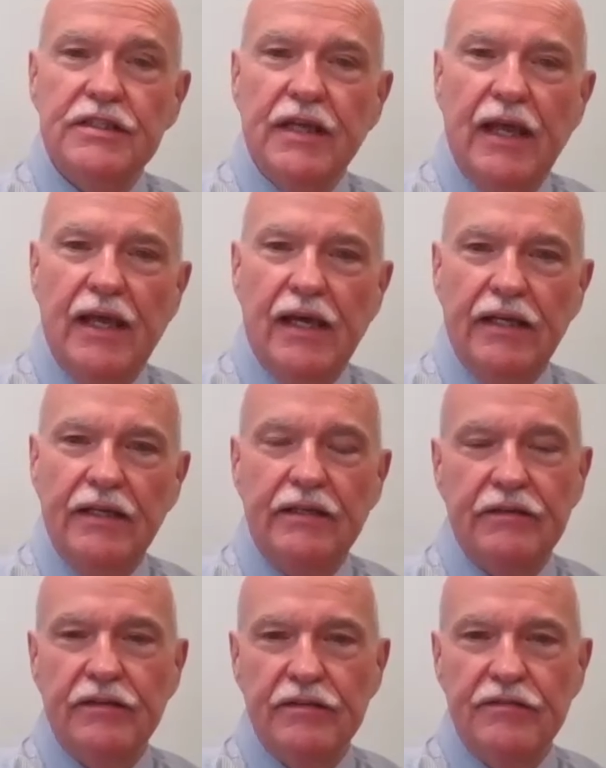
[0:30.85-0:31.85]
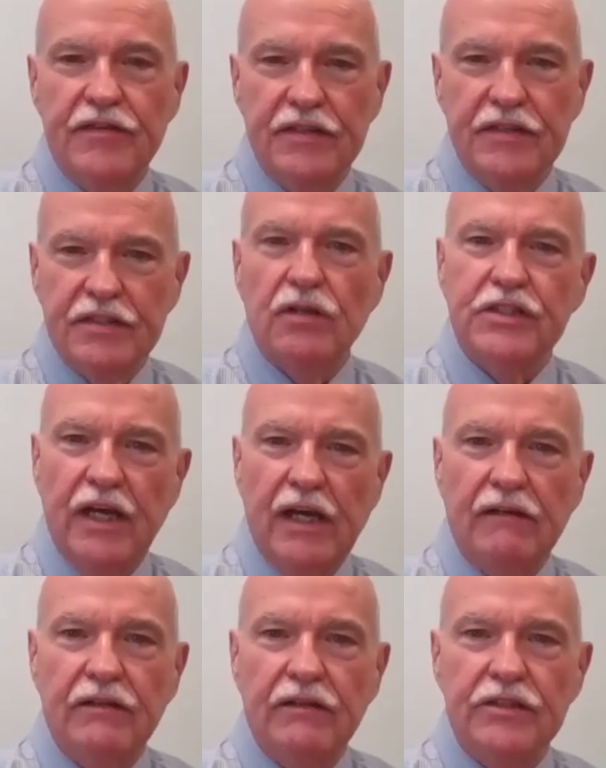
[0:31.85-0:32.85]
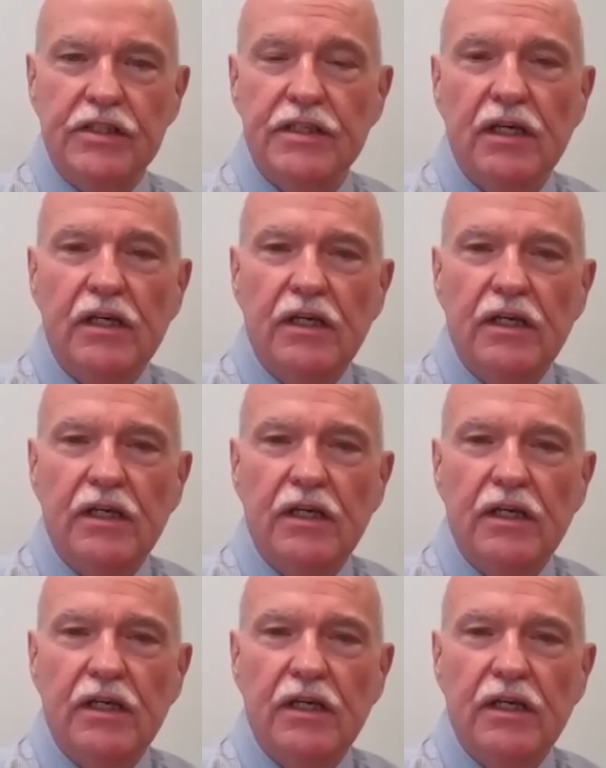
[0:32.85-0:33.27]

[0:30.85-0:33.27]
and physical challenges